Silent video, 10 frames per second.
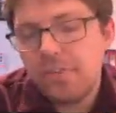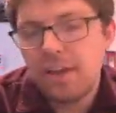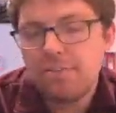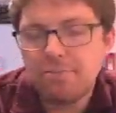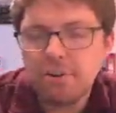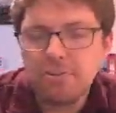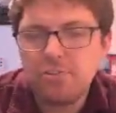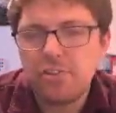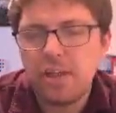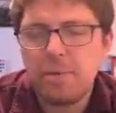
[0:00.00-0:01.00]
that
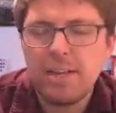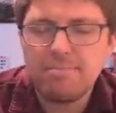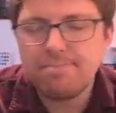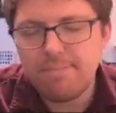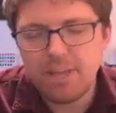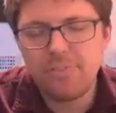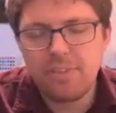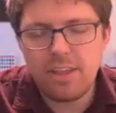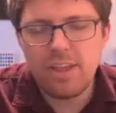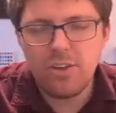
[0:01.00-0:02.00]
first, I mean,
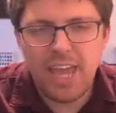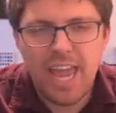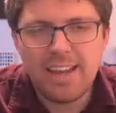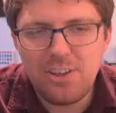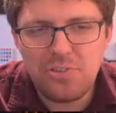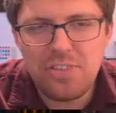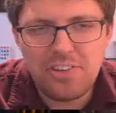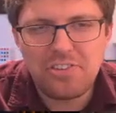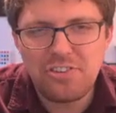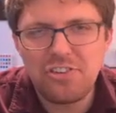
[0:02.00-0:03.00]
you can't use
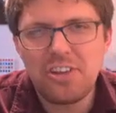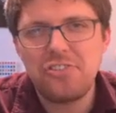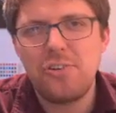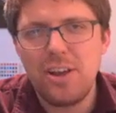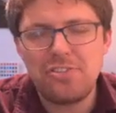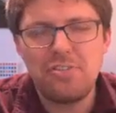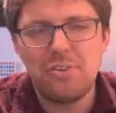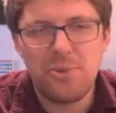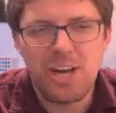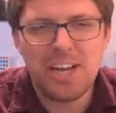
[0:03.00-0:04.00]
this to judge the rest of the
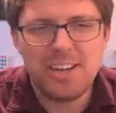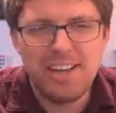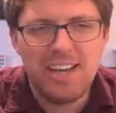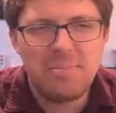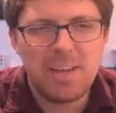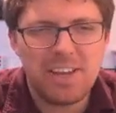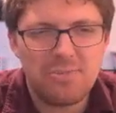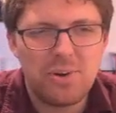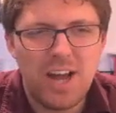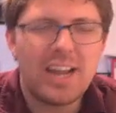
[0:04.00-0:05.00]
run because
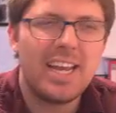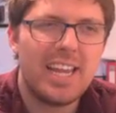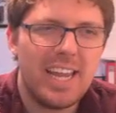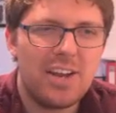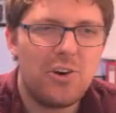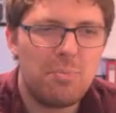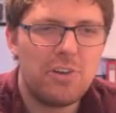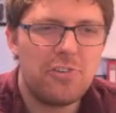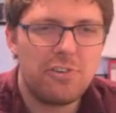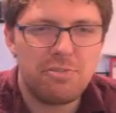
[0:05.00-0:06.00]
we're not going to get a whole
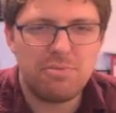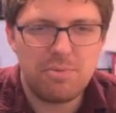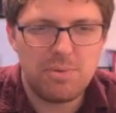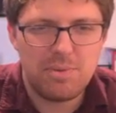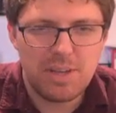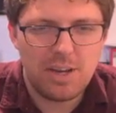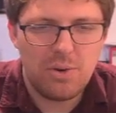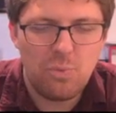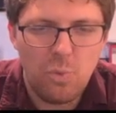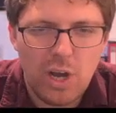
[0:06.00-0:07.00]
bunch of,
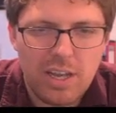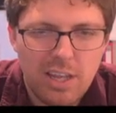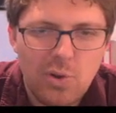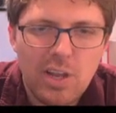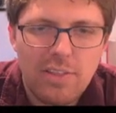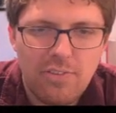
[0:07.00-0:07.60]
1 units